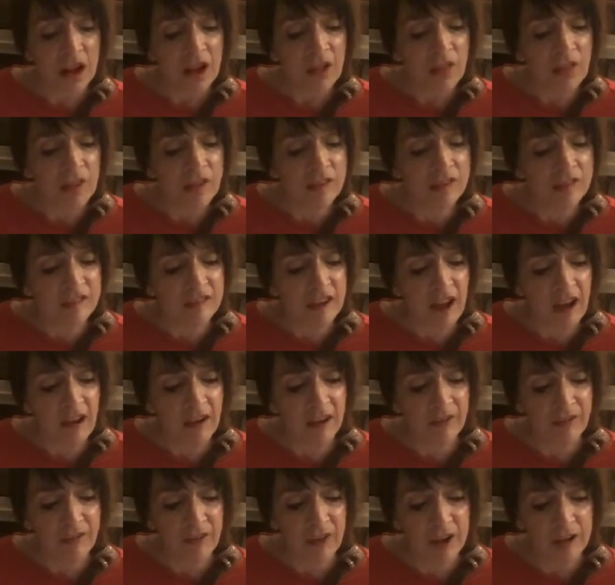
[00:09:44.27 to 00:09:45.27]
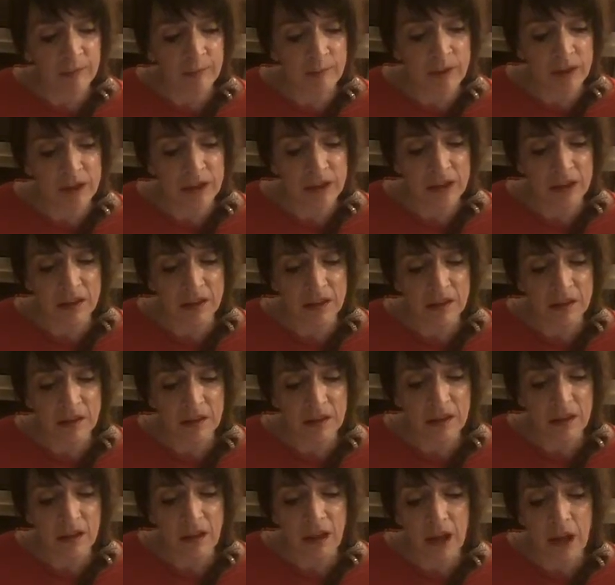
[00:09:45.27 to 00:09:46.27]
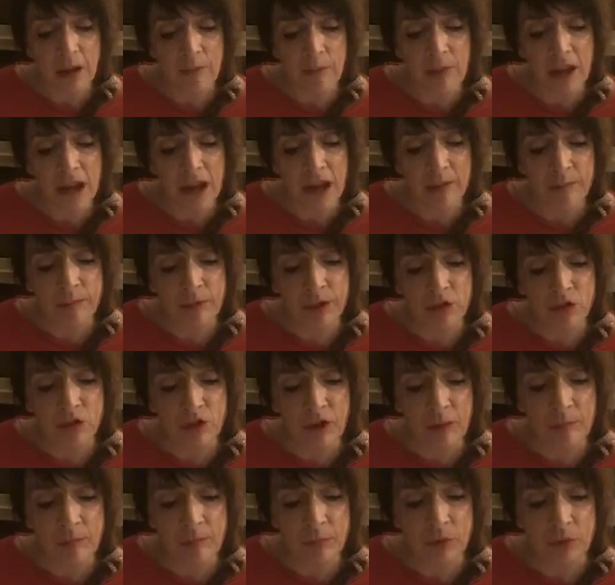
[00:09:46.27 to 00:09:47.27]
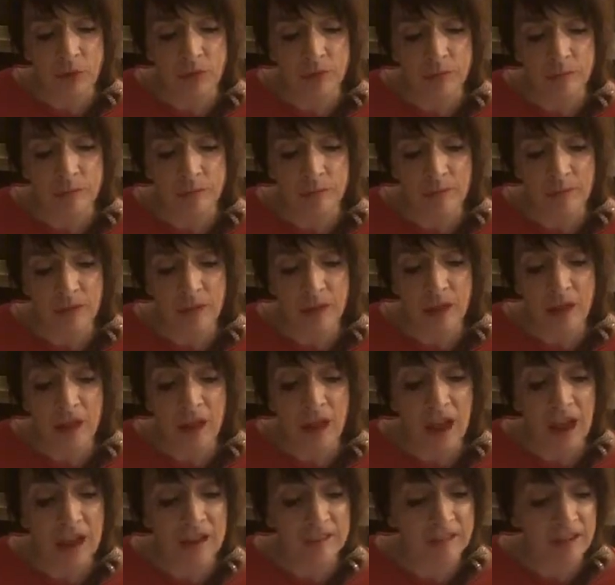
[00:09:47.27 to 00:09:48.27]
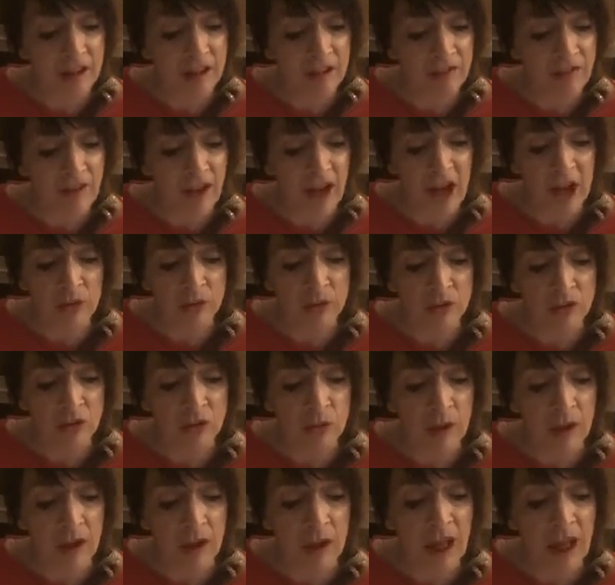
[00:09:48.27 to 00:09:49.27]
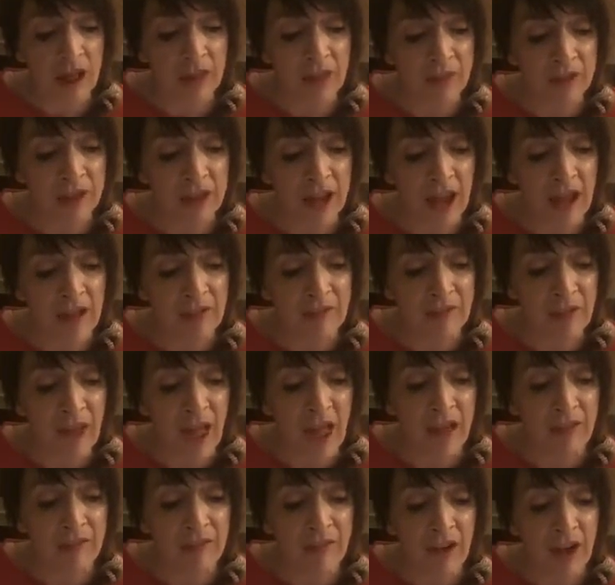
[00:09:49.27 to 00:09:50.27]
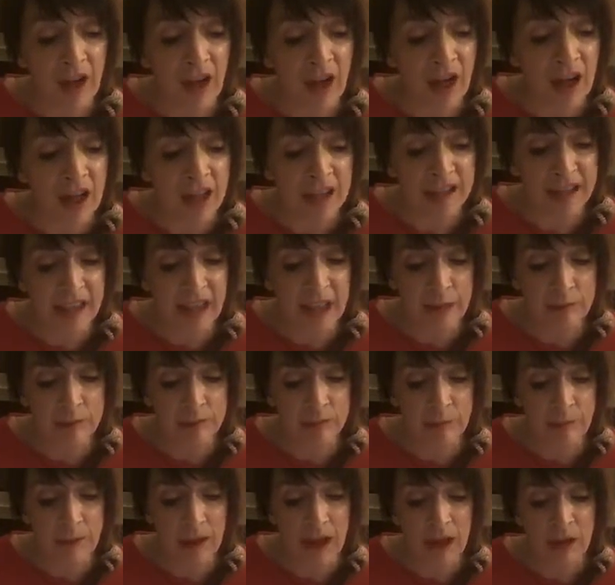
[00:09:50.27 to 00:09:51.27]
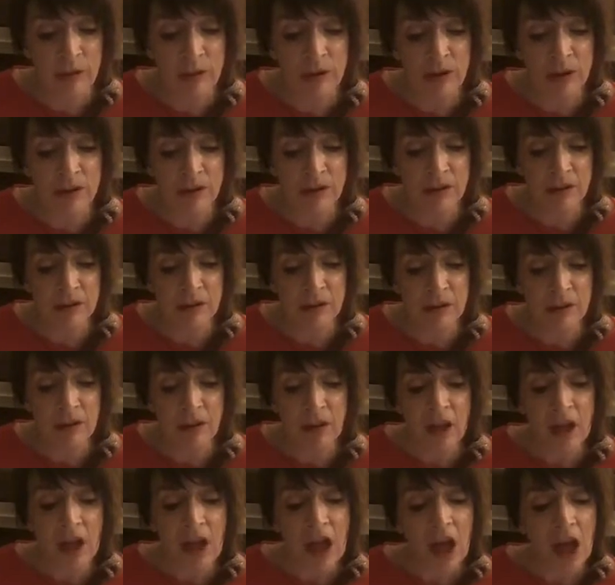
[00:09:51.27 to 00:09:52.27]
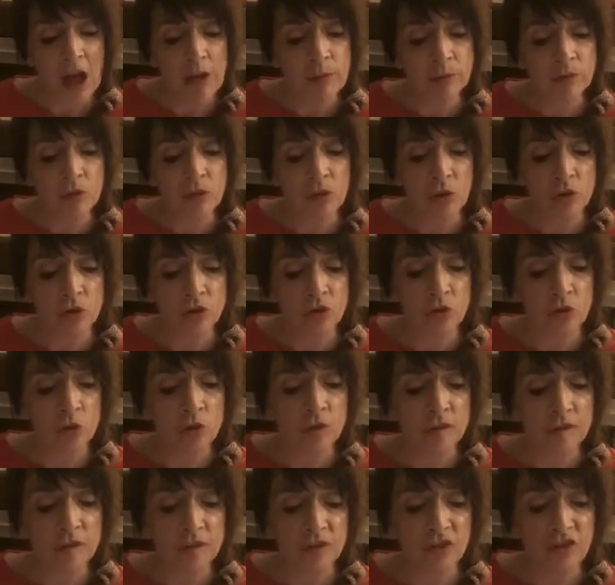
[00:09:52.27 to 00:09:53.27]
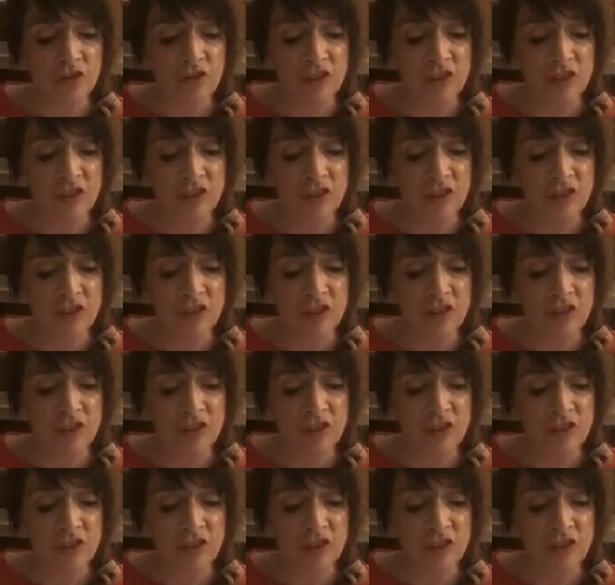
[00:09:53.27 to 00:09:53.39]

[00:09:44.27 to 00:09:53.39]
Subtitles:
This terrified me and made me tremble, and I vowed to Allah that if ever I came to power, I would not do such